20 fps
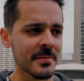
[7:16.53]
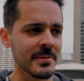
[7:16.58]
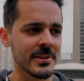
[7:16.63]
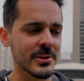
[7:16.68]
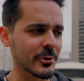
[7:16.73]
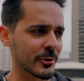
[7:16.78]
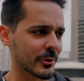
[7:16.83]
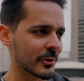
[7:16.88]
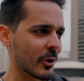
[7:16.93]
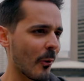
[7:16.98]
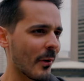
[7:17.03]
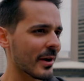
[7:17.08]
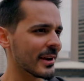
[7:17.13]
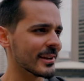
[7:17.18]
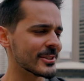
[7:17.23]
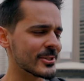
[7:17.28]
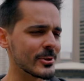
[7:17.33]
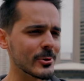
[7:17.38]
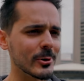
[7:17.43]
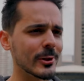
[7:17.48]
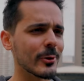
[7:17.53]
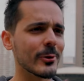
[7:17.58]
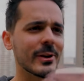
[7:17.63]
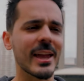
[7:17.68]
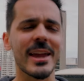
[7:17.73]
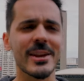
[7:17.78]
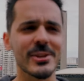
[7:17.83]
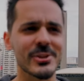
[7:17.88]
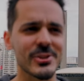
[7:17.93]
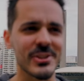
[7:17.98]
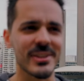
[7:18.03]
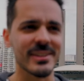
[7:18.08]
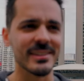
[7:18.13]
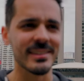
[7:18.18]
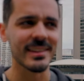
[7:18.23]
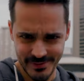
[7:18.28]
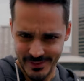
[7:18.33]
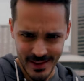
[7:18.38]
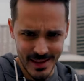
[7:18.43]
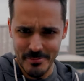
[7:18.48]
you're going to a
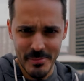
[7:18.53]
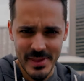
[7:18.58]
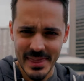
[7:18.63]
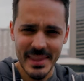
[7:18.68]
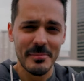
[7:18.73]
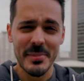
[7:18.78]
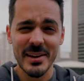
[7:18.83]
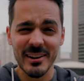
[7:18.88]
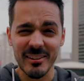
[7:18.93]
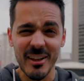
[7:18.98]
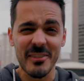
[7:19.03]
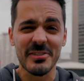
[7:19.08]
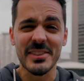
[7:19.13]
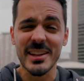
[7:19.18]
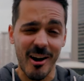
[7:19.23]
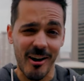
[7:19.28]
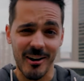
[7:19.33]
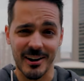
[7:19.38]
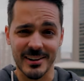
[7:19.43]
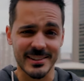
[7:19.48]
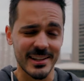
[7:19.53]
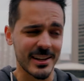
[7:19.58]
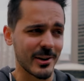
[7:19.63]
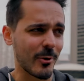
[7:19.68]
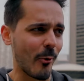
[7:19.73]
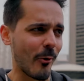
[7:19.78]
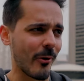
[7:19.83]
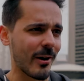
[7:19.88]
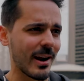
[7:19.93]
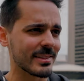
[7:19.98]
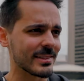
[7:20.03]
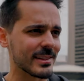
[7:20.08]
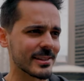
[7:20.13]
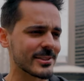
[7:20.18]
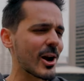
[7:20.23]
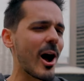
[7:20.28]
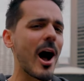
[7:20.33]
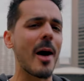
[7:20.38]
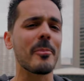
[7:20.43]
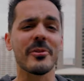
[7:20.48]
location in the middle of the Arctic or at the
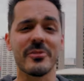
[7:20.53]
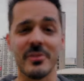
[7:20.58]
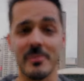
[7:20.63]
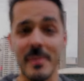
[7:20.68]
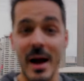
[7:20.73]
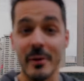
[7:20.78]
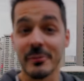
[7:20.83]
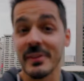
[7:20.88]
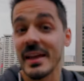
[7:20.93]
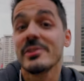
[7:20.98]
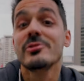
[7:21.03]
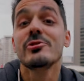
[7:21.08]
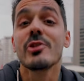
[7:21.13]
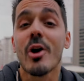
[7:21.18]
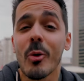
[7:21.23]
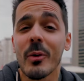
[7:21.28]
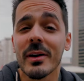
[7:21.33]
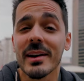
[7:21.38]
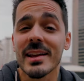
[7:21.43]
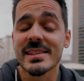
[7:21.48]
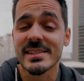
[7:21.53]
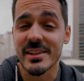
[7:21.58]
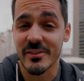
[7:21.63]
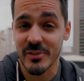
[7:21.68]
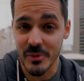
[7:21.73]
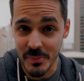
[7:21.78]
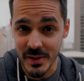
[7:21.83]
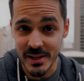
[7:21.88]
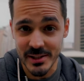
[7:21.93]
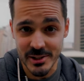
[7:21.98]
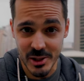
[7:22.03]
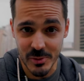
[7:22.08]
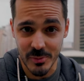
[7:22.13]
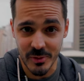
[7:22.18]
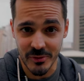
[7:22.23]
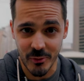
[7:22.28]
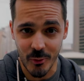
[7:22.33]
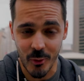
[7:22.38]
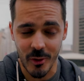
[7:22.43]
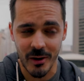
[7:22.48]
top of a mountain that no one has ever been to
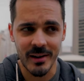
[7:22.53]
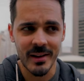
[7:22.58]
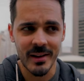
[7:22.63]
before.